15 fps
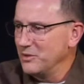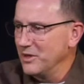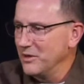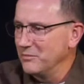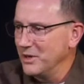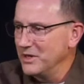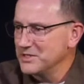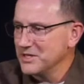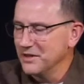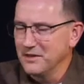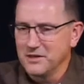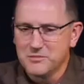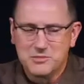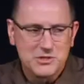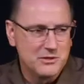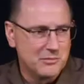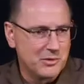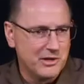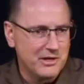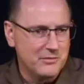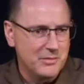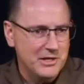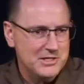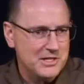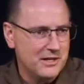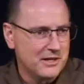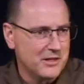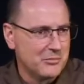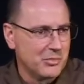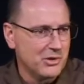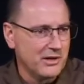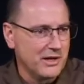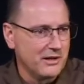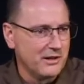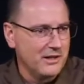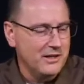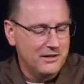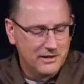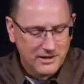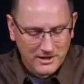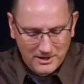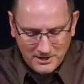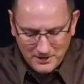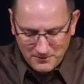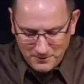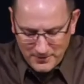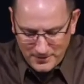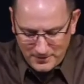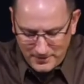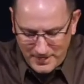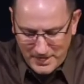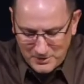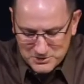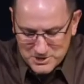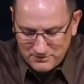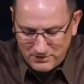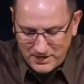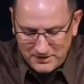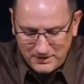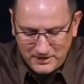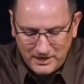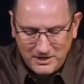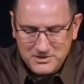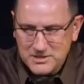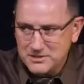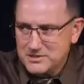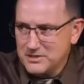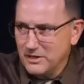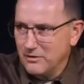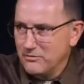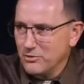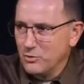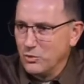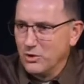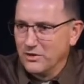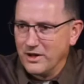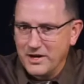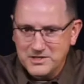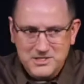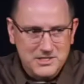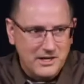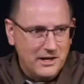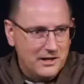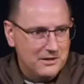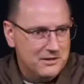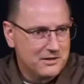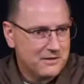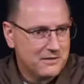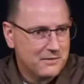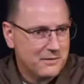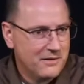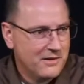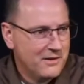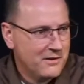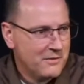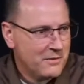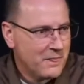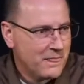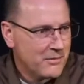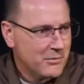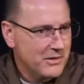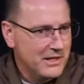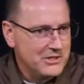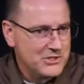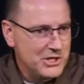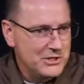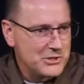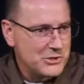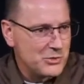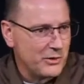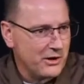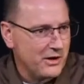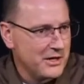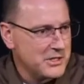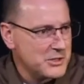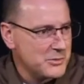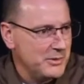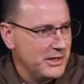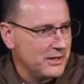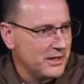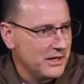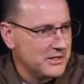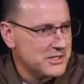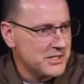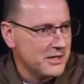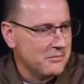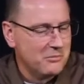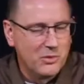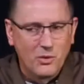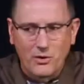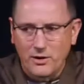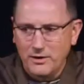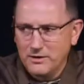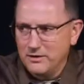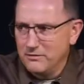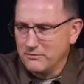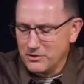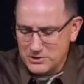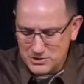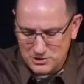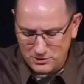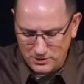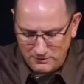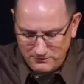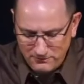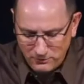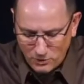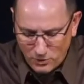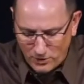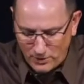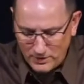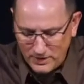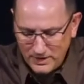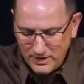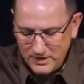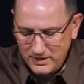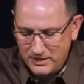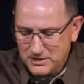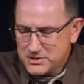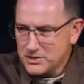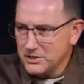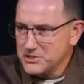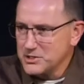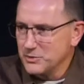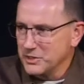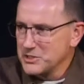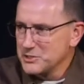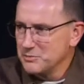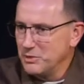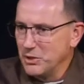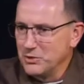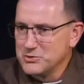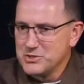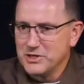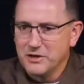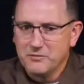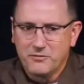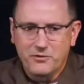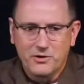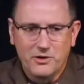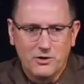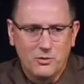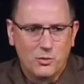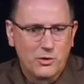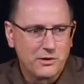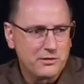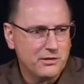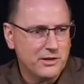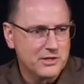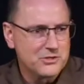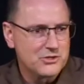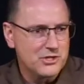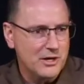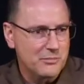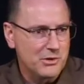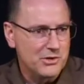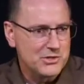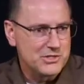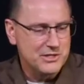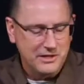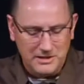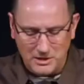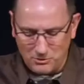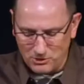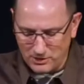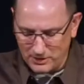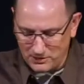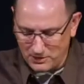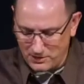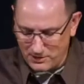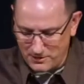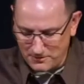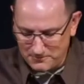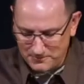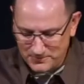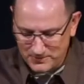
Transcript: them by telling them simply and by telling them plainly that a house divided against itself will not stand. But then Jesus went on to speak against them more. And in verse 34, he starts to expose them for the worthless shepherds that they really are.